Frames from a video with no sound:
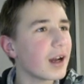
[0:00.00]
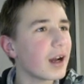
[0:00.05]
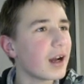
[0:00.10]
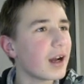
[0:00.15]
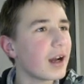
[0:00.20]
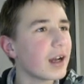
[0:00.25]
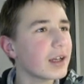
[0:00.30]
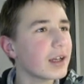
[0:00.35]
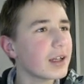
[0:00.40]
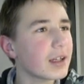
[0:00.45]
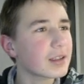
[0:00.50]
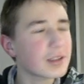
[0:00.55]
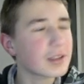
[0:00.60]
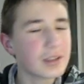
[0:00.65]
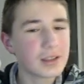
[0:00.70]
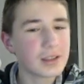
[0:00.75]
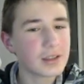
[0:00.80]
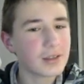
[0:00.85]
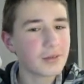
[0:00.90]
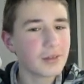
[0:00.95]
I
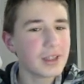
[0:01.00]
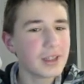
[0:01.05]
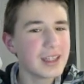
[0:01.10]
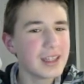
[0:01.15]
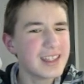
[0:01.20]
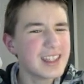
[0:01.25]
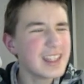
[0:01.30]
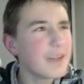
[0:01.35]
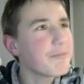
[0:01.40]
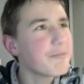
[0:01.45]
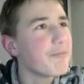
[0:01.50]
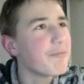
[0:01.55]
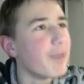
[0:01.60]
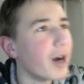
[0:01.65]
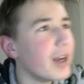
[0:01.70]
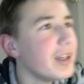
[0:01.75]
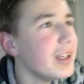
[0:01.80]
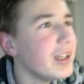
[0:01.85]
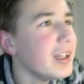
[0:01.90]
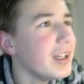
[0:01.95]
got, wait, is it a
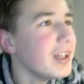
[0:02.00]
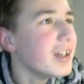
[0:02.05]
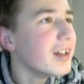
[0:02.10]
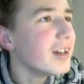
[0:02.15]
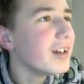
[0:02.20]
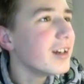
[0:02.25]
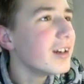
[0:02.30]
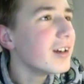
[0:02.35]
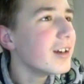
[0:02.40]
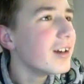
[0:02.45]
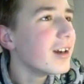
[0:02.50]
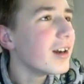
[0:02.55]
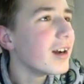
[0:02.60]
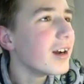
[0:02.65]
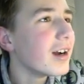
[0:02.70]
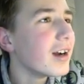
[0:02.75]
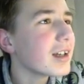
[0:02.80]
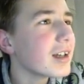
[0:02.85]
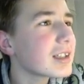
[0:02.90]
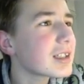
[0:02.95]
bunny?
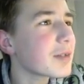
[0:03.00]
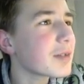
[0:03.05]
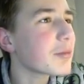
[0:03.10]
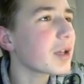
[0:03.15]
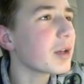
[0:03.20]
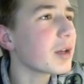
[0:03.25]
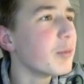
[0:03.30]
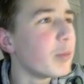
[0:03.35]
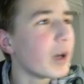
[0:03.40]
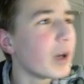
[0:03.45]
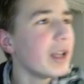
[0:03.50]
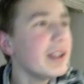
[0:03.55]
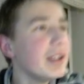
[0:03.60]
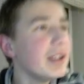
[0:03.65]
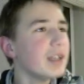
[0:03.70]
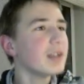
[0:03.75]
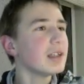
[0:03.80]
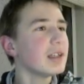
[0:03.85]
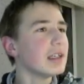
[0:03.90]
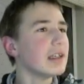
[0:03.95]
It's some like
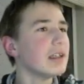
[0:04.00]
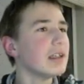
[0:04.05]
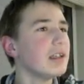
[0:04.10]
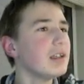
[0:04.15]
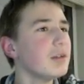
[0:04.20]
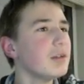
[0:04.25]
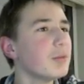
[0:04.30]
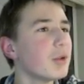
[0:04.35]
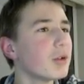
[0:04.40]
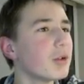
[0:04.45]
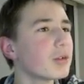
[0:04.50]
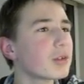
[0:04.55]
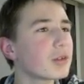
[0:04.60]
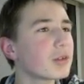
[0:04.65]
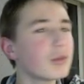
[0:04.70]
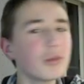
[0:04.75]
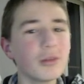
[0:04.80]
bunny emote,